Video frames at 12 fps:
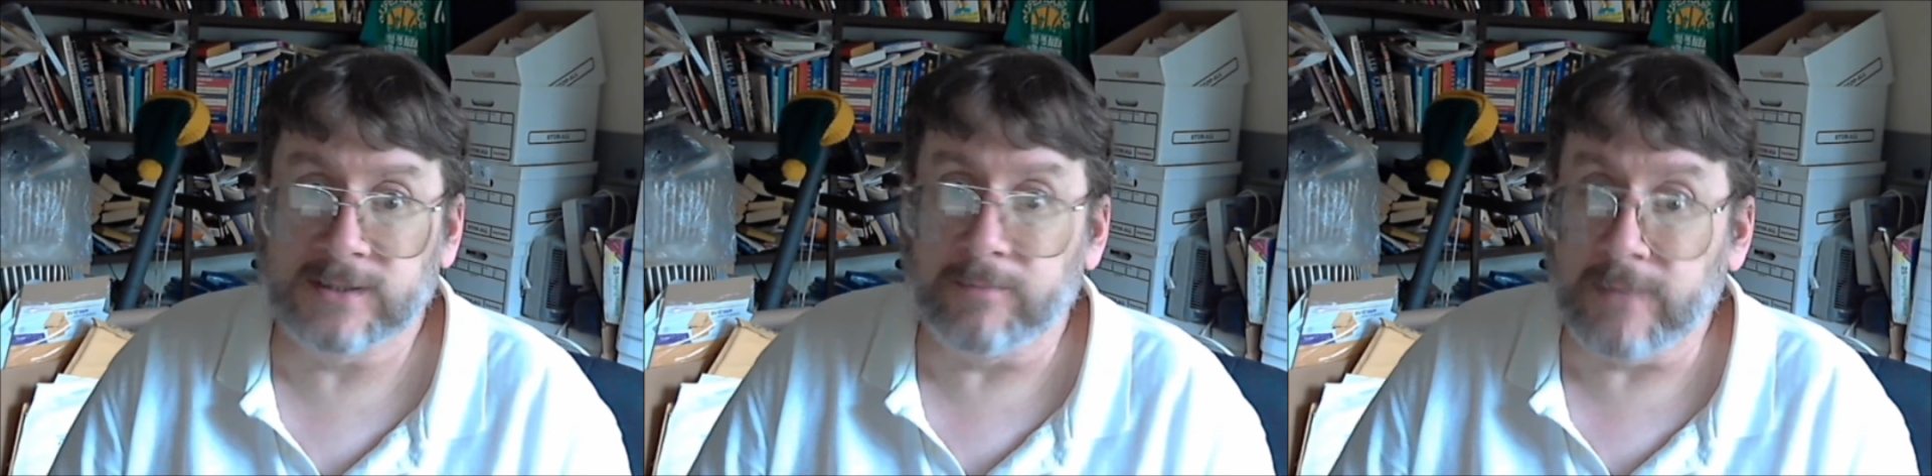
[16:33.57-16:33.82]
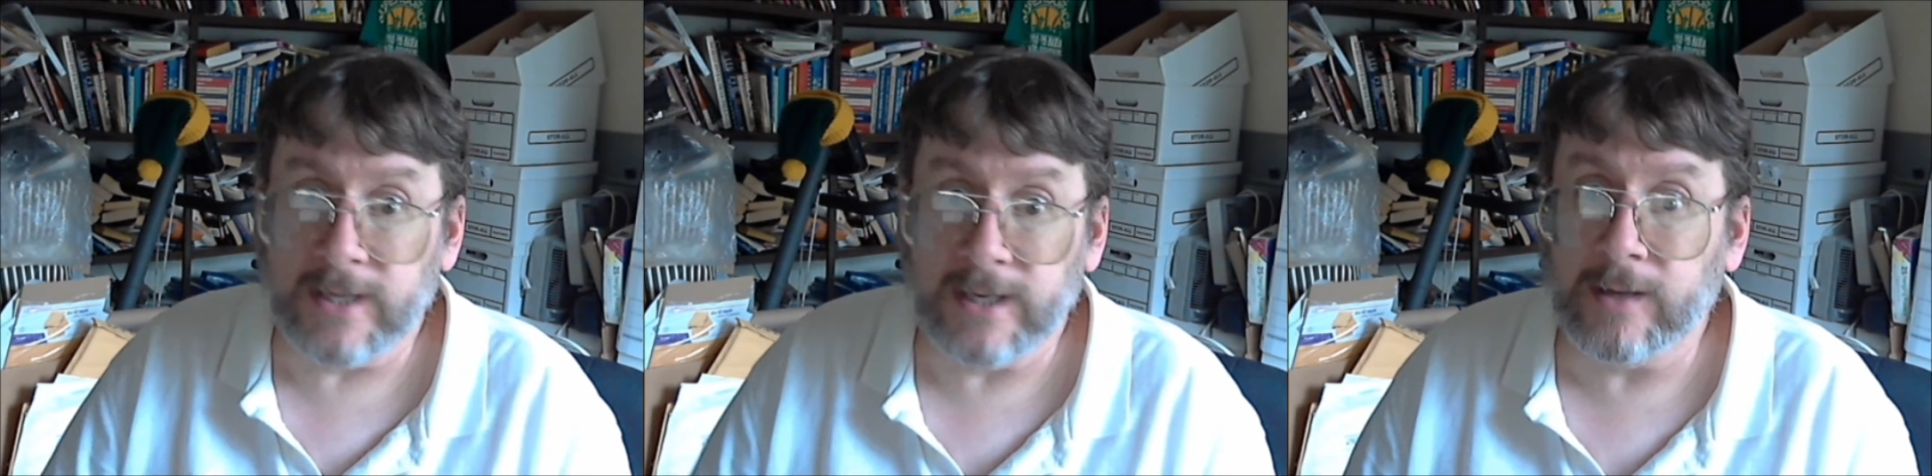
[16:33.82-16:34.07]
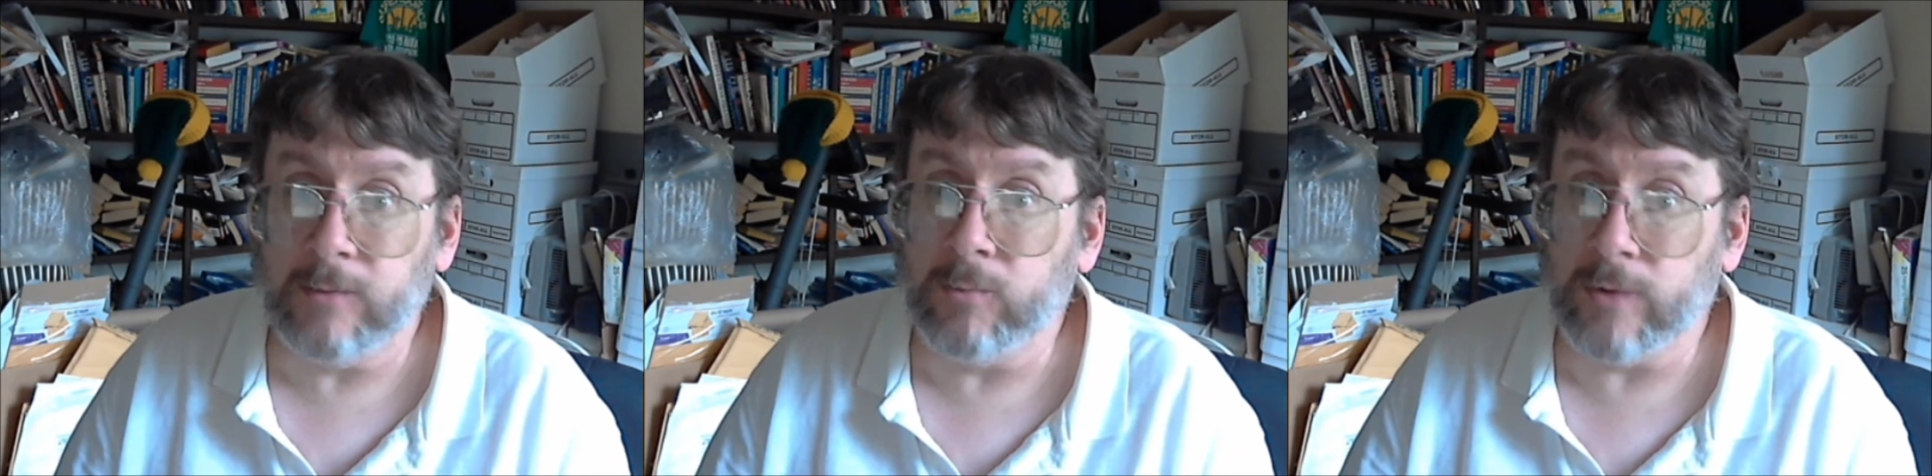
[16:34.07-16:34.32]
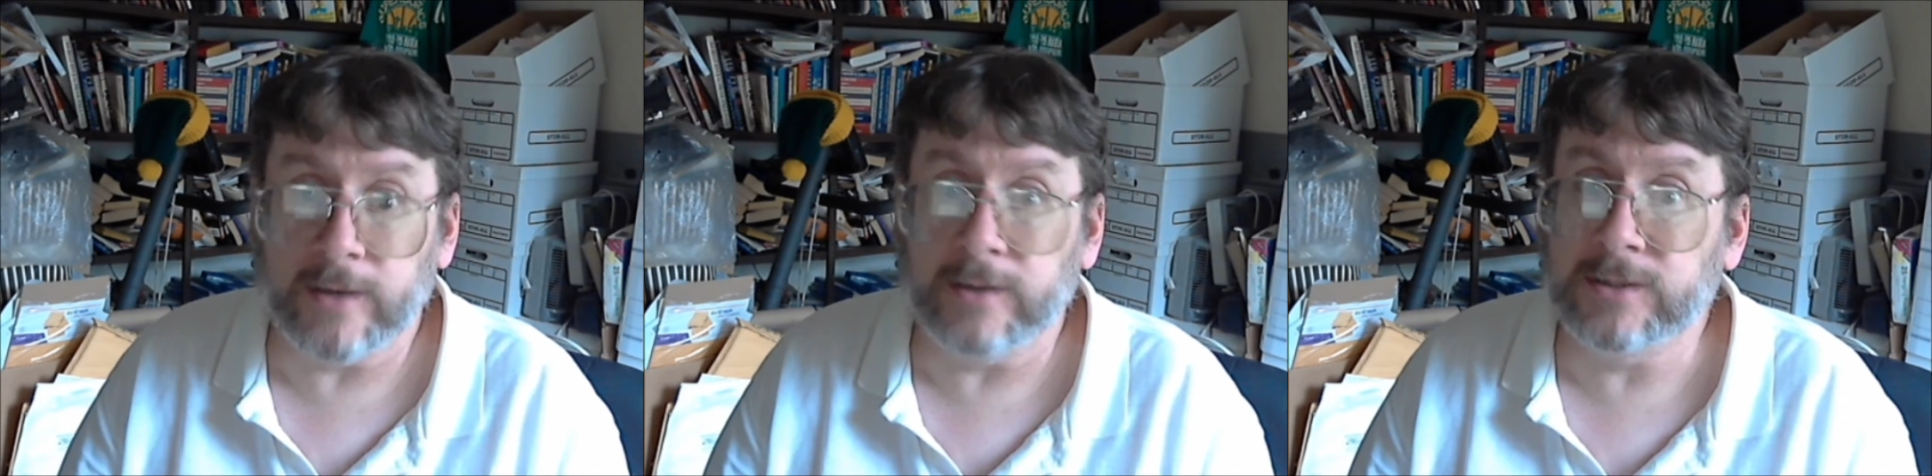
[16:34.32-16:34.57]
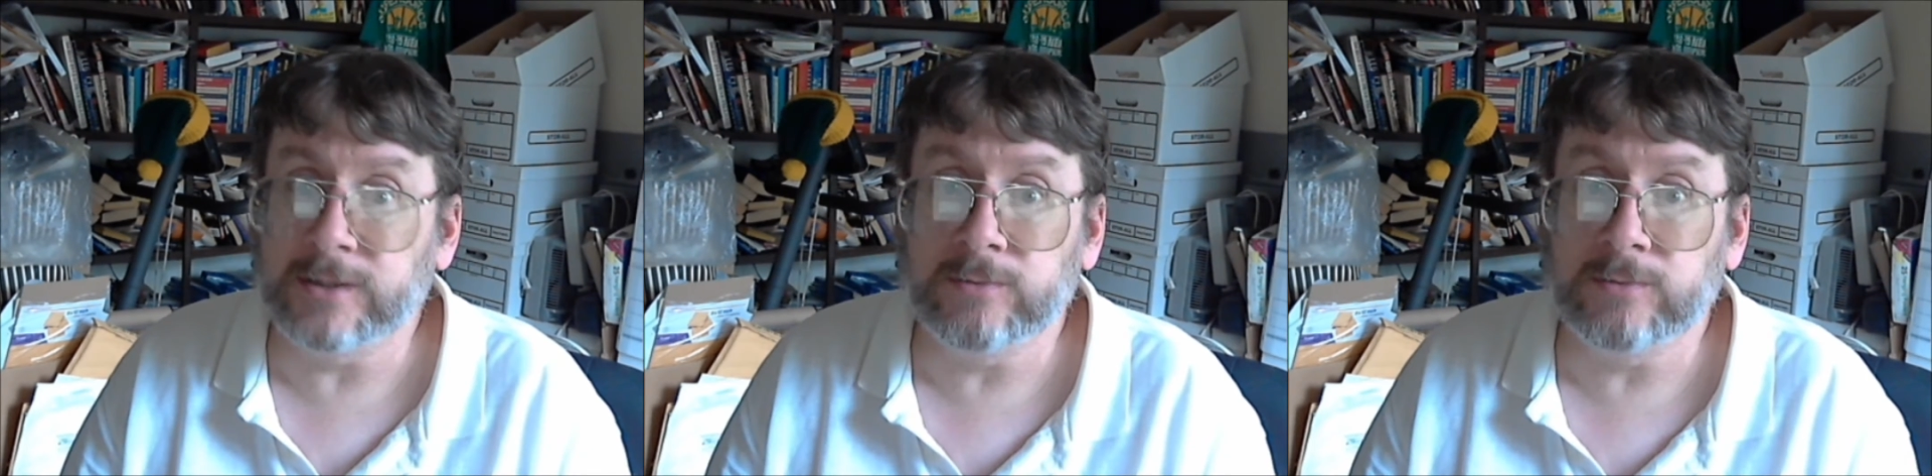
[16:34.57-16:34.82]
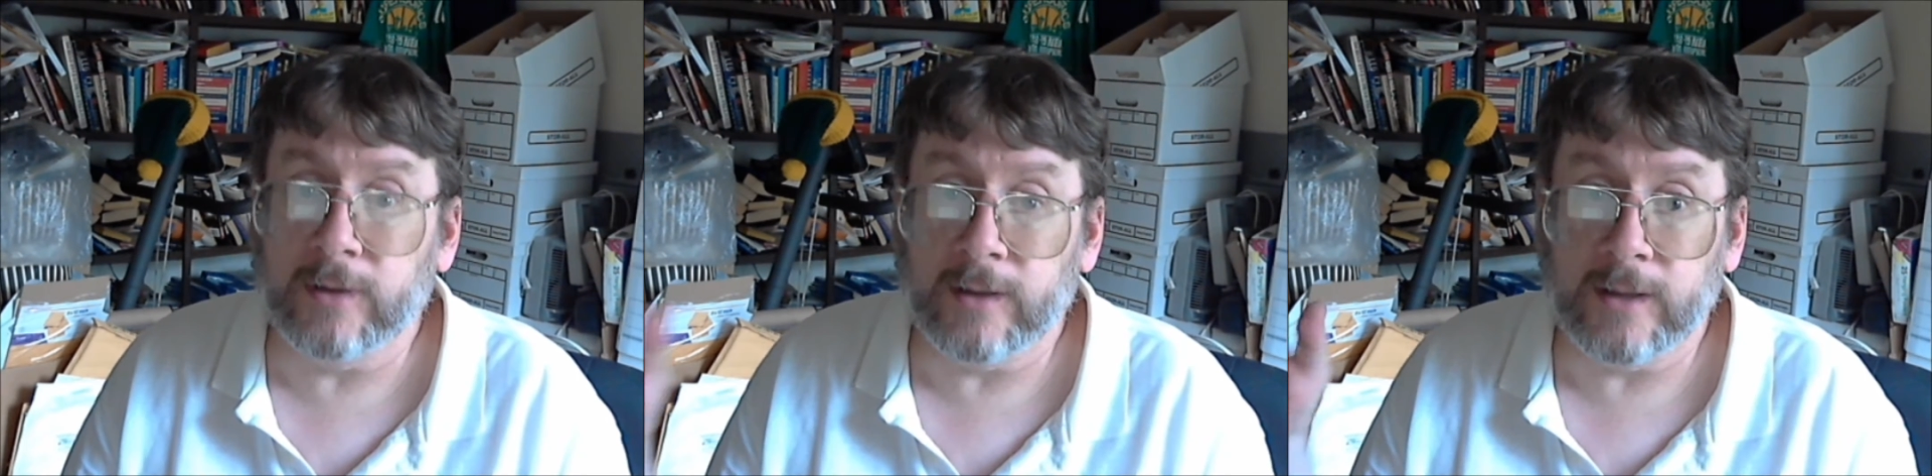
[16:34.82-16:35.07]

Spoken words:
the media wanted to